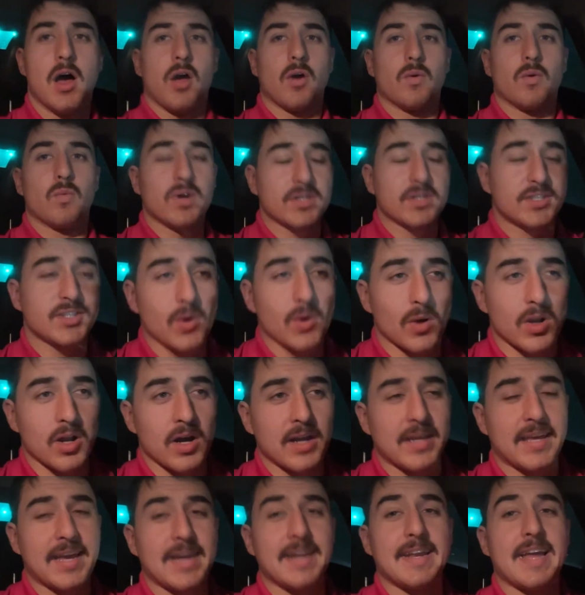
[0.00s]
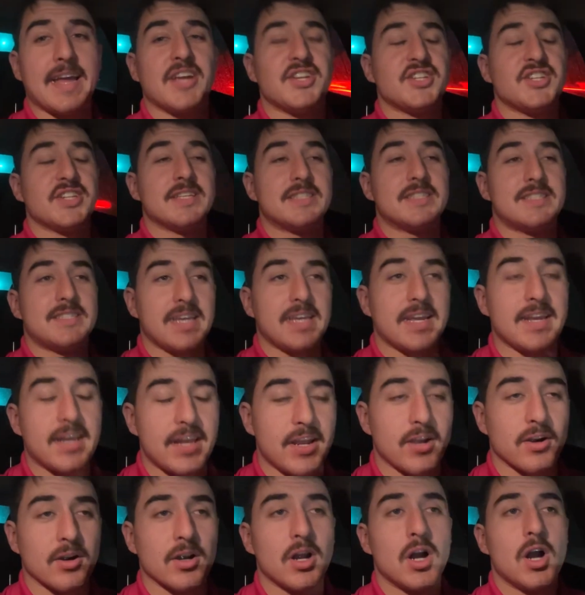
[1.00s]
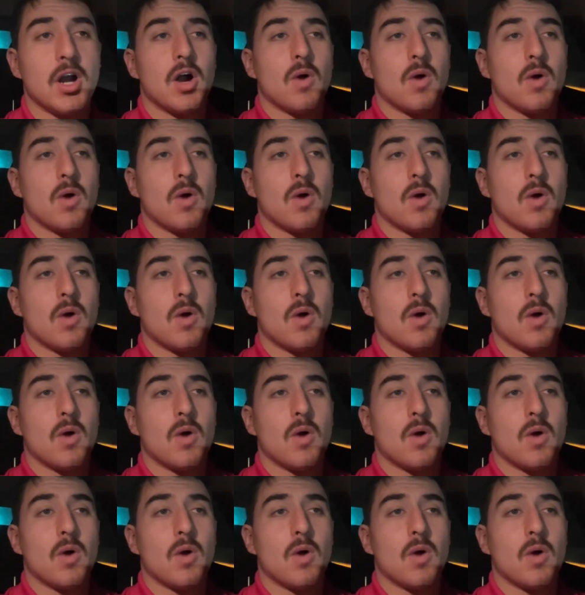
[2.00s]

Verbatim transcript: What's going on, King Nation? It's Dean here.